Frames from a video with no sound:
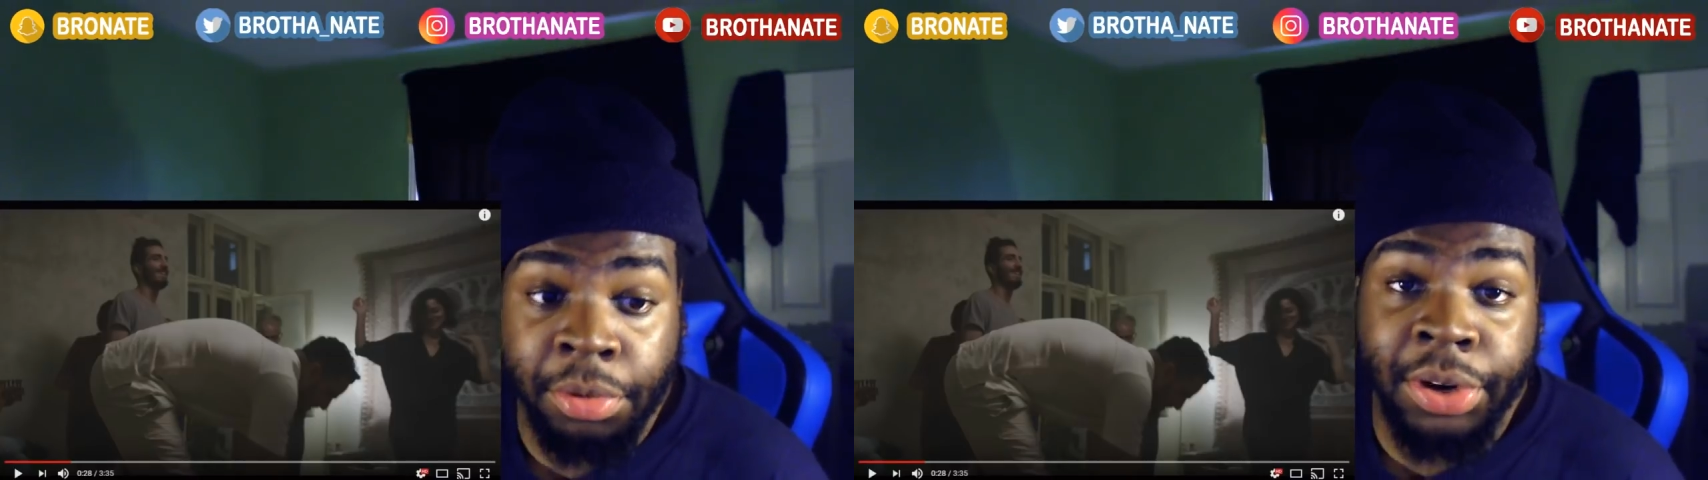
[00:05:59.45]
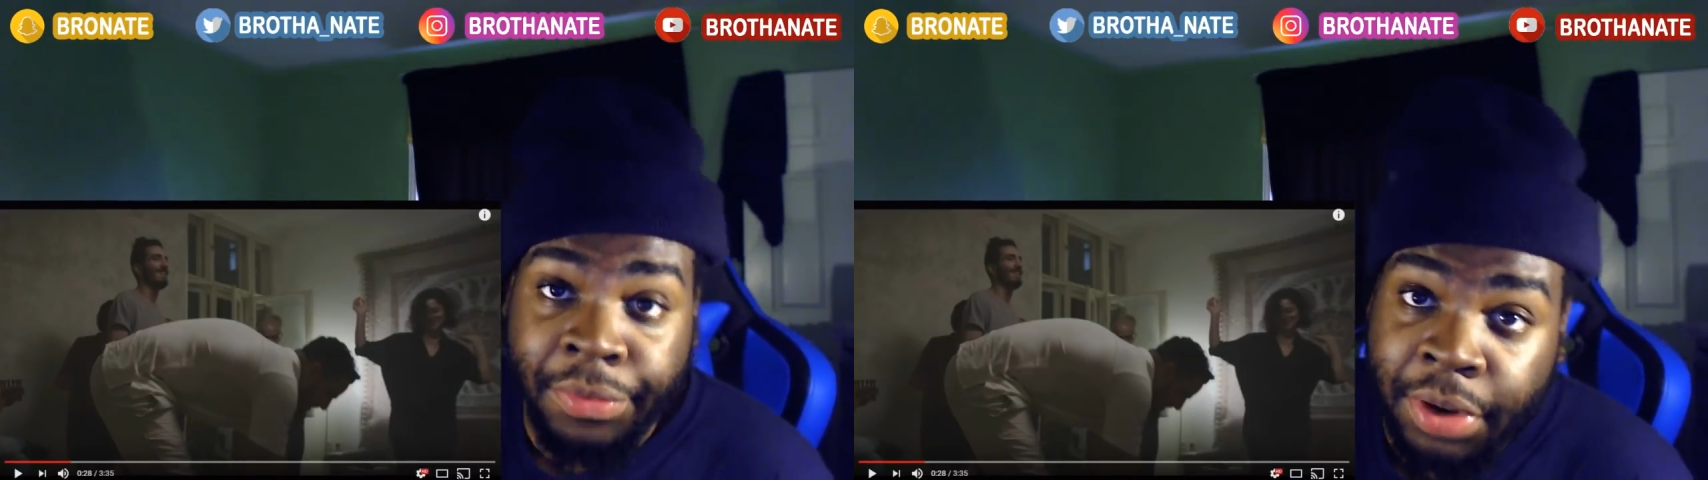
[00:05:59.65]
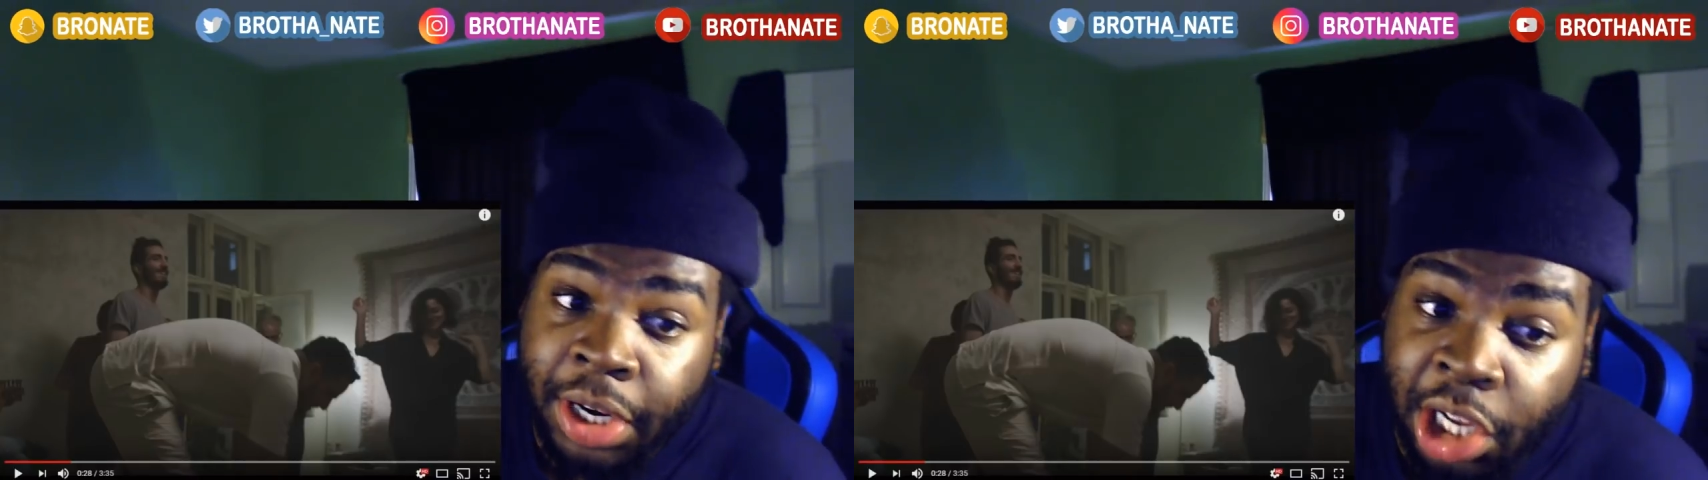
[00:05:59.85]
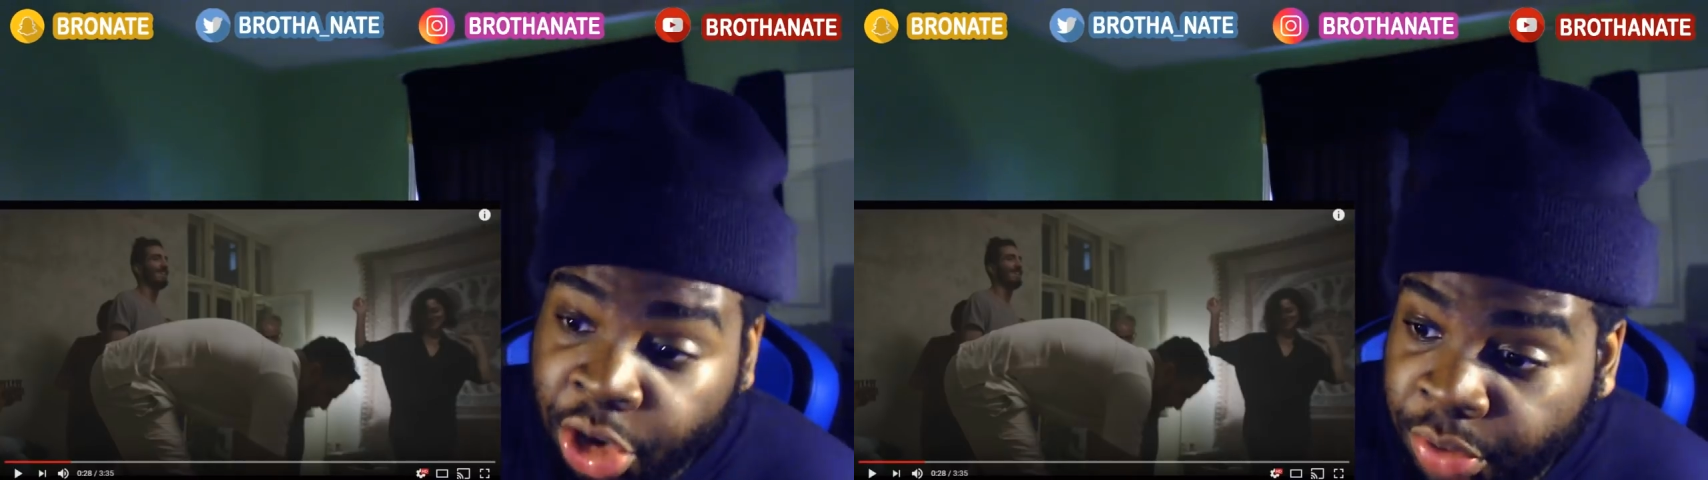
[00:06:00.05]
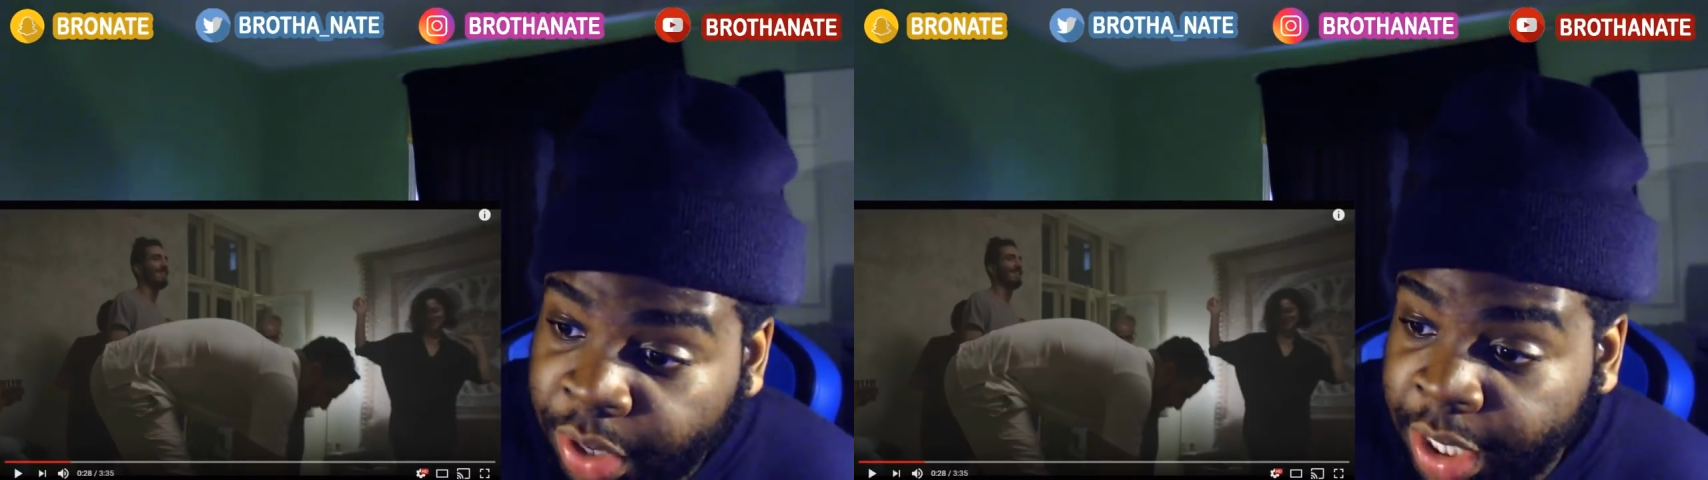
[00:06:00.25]
Definitely
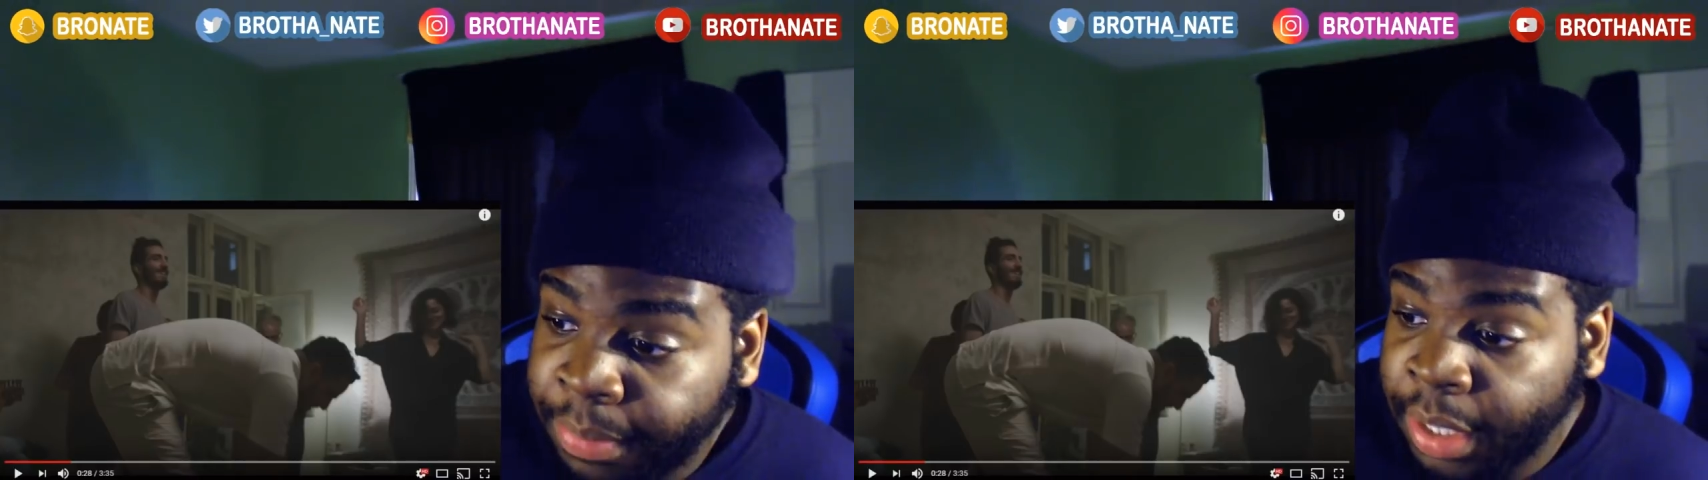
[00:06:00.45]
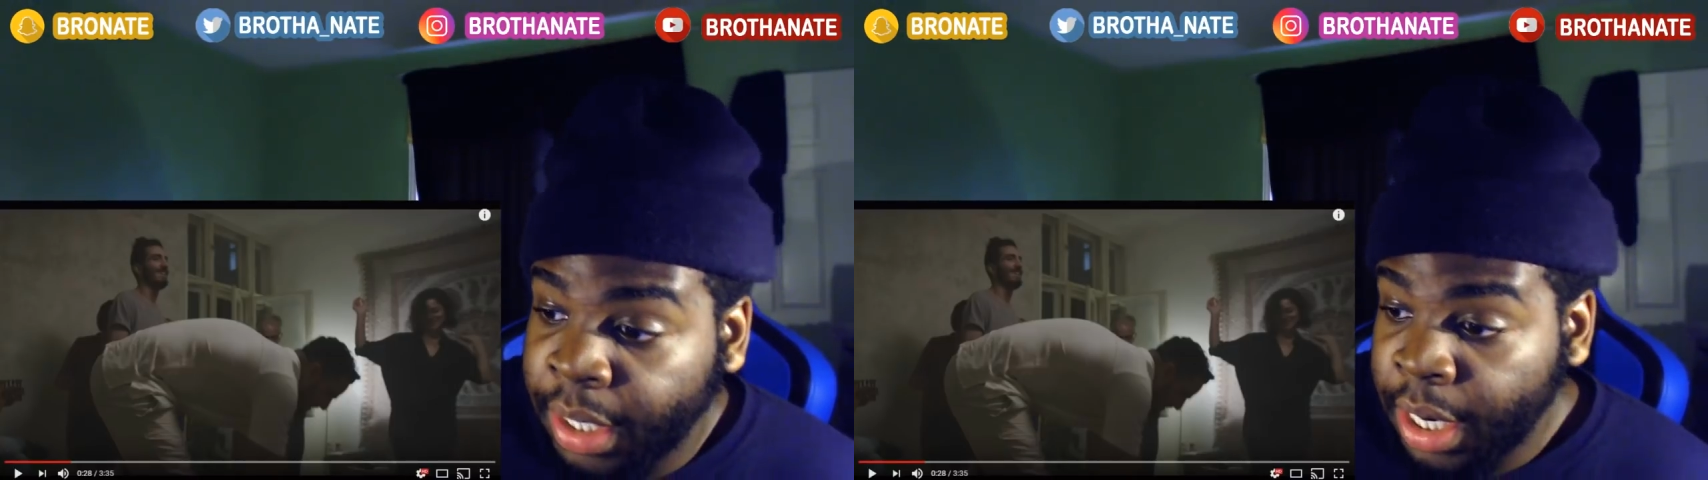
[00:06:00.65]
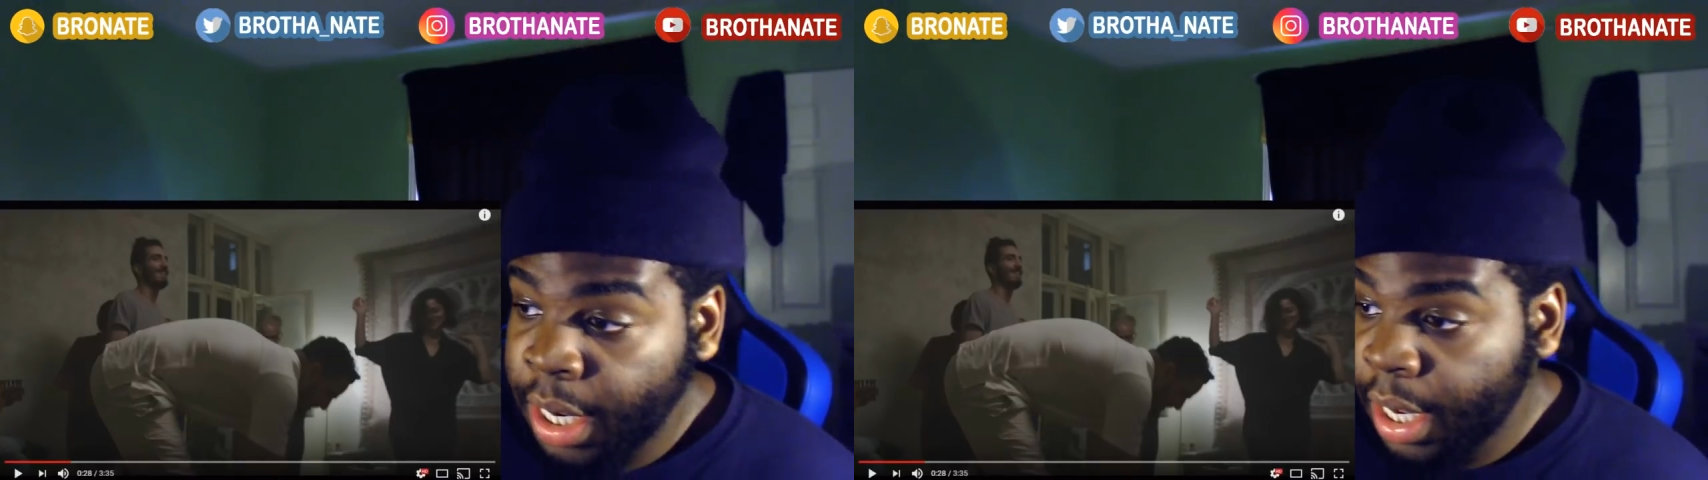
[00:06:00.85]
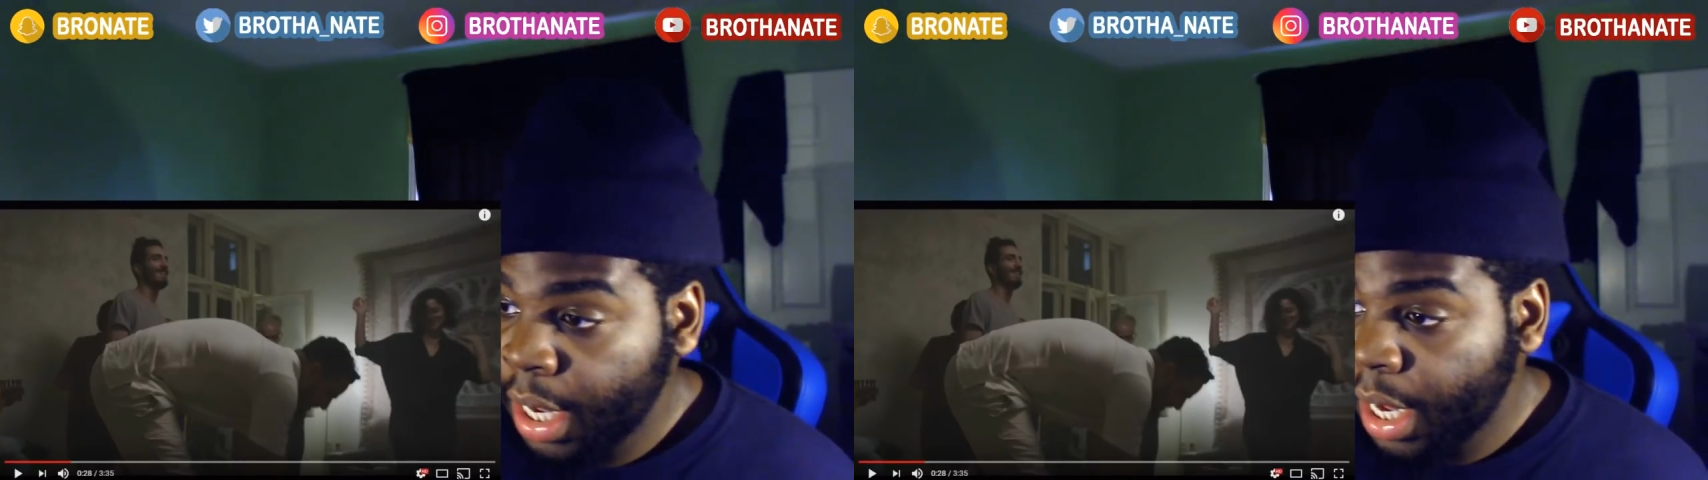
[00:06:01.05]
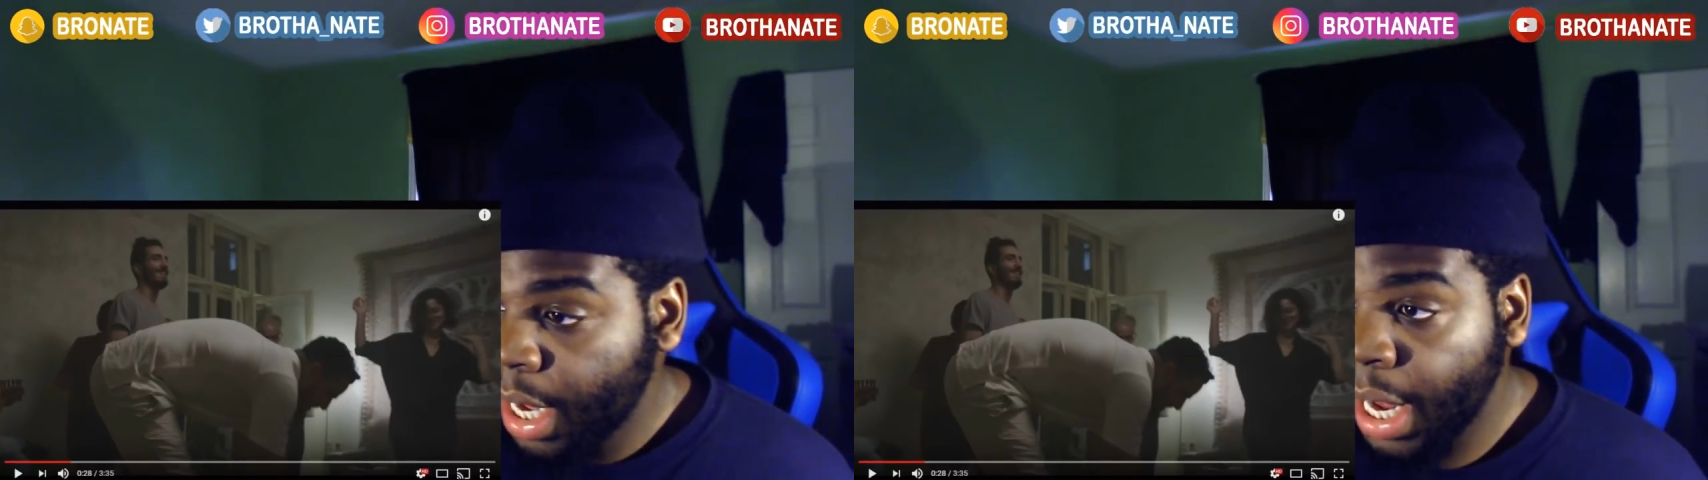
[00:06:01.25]
underrated, man. I